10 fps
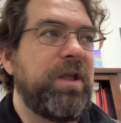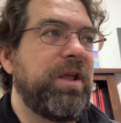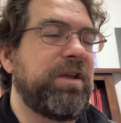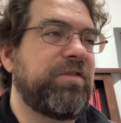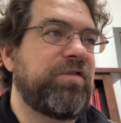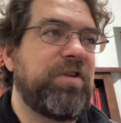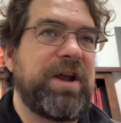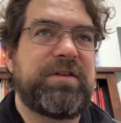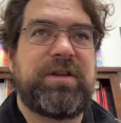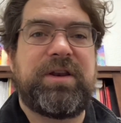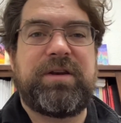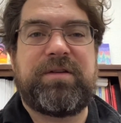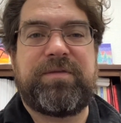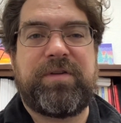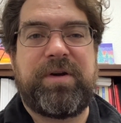extracting it
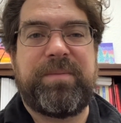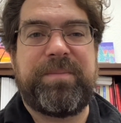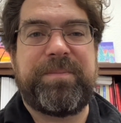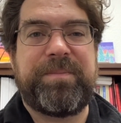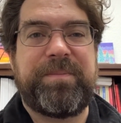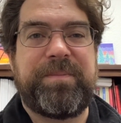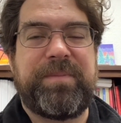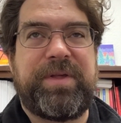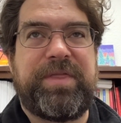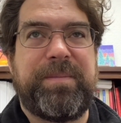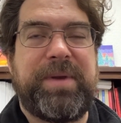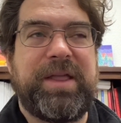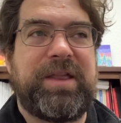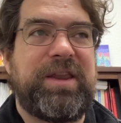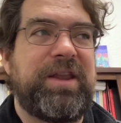from the
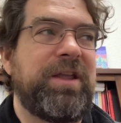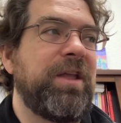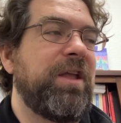melody,